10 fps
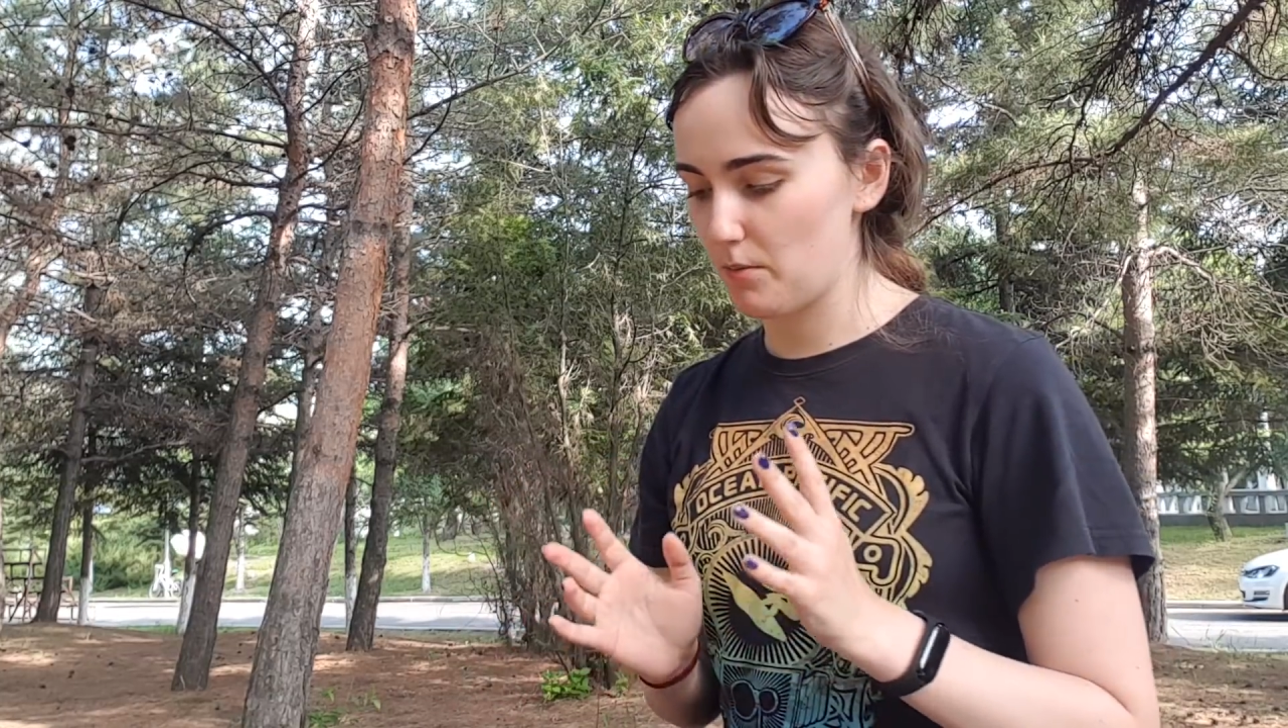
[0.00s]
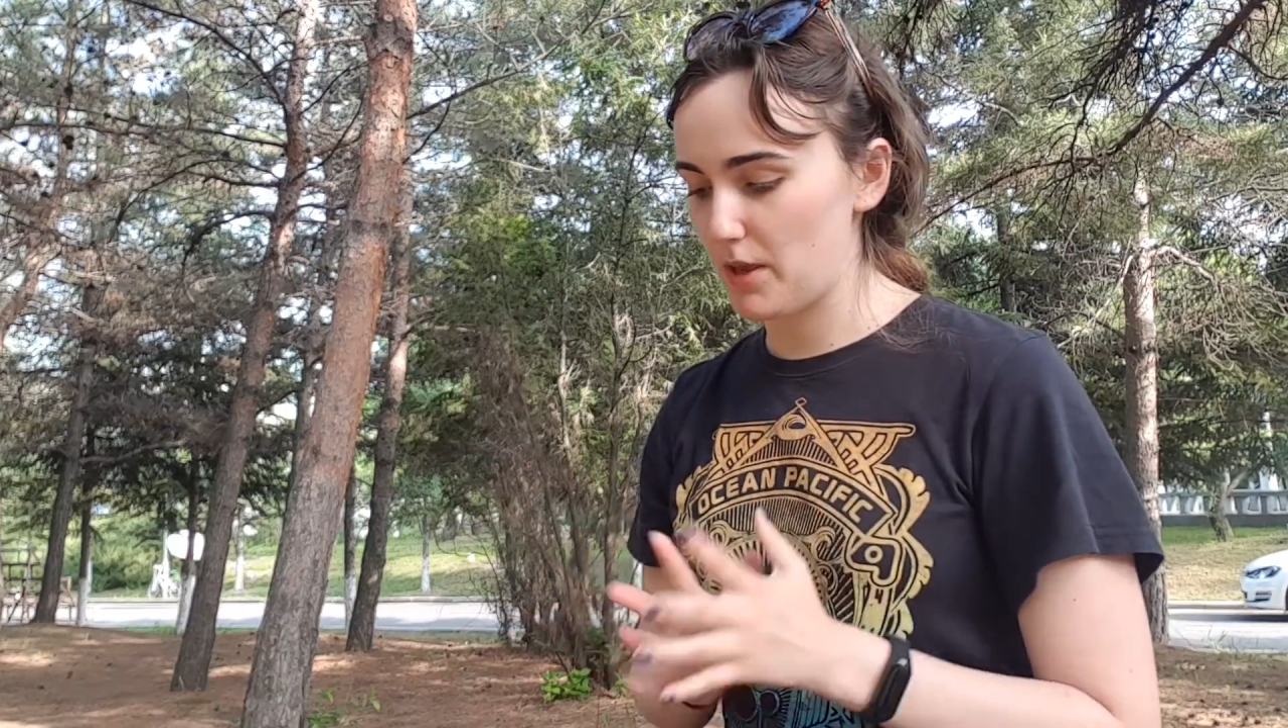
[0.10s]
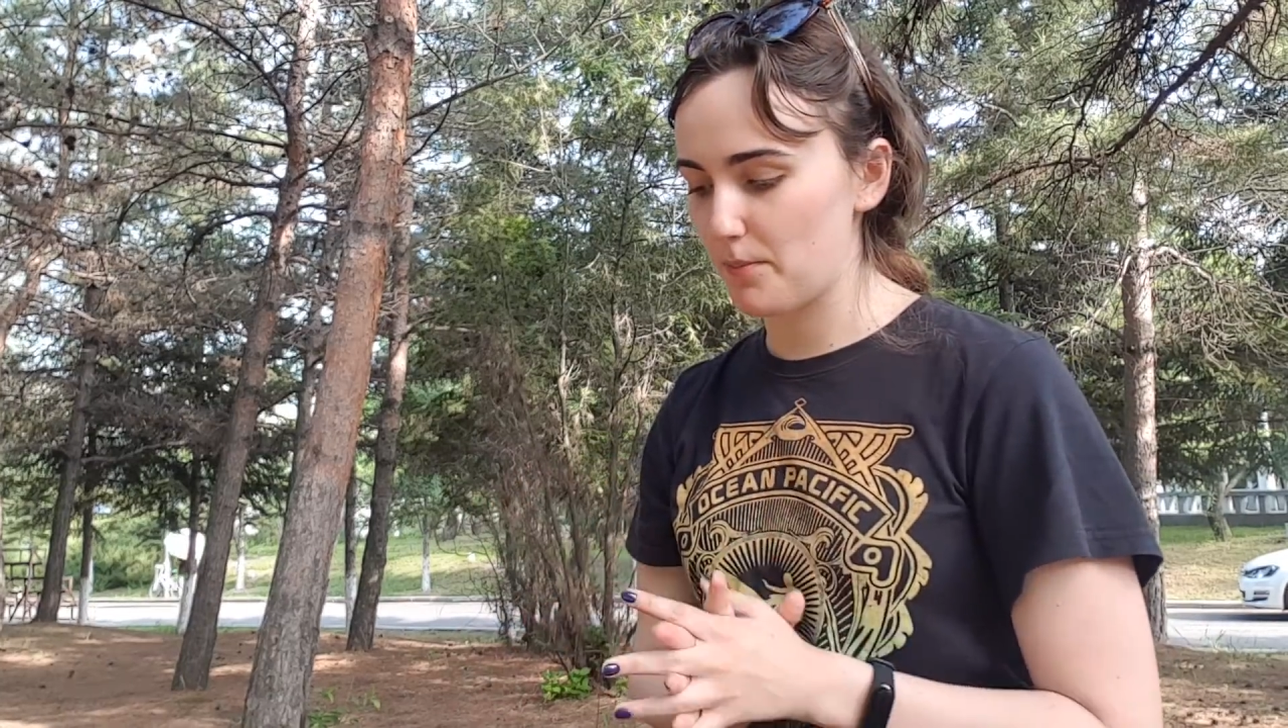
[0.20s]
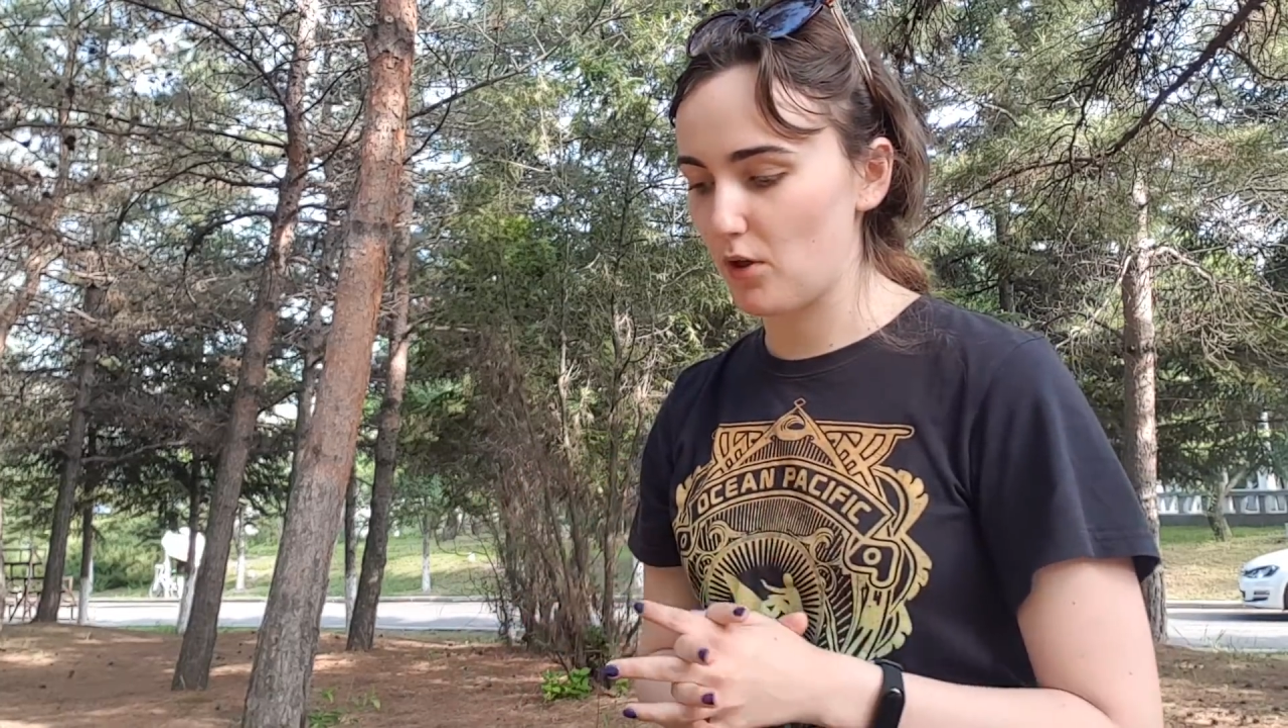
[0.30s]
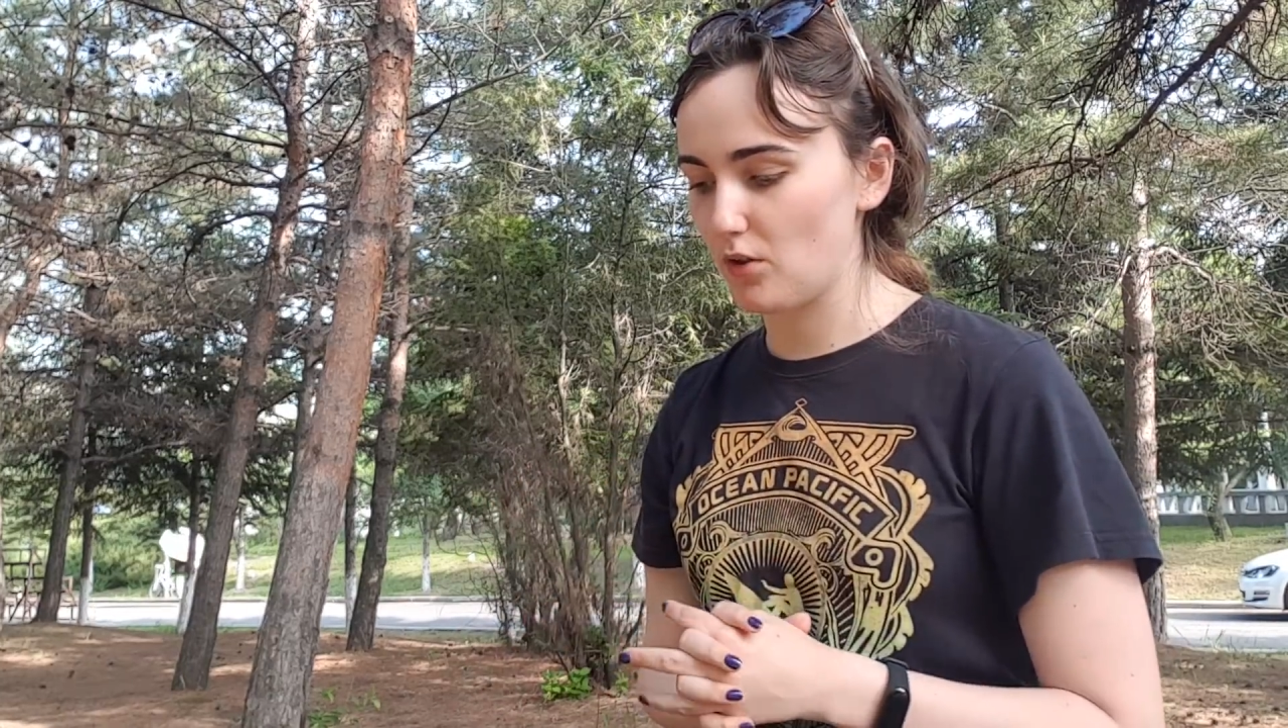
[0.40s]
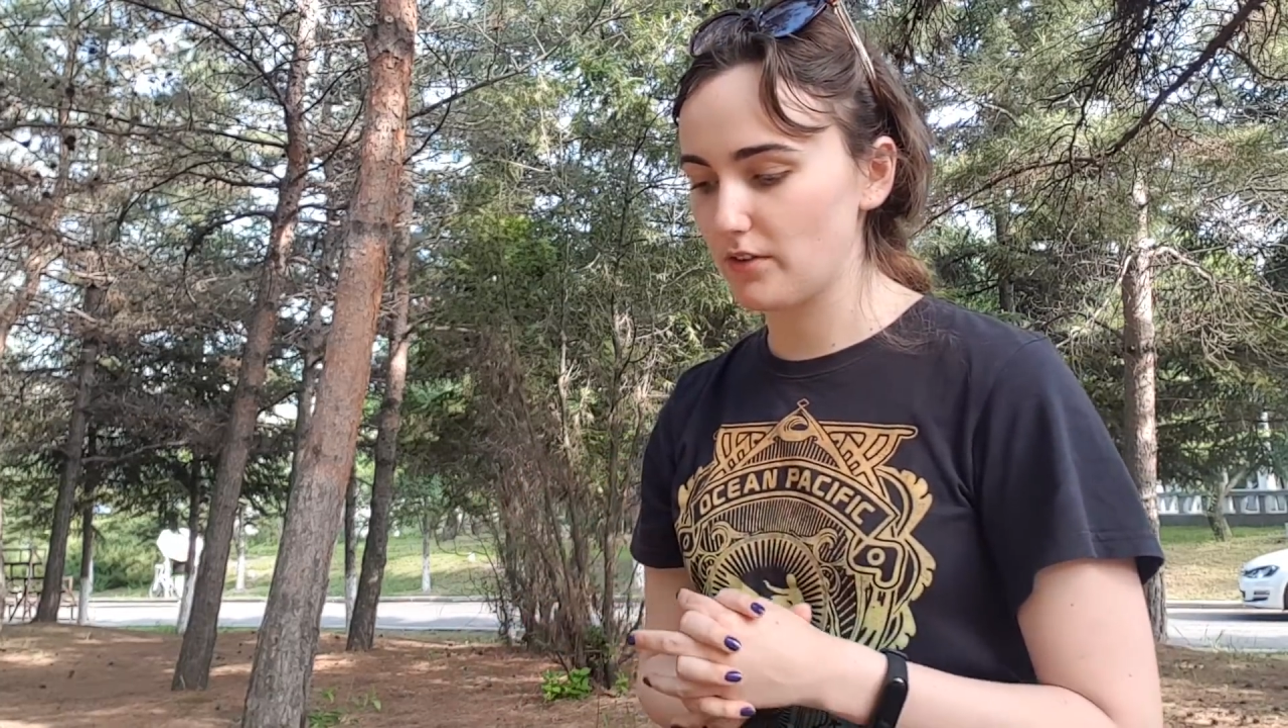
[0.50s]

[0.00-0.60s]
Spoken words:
people,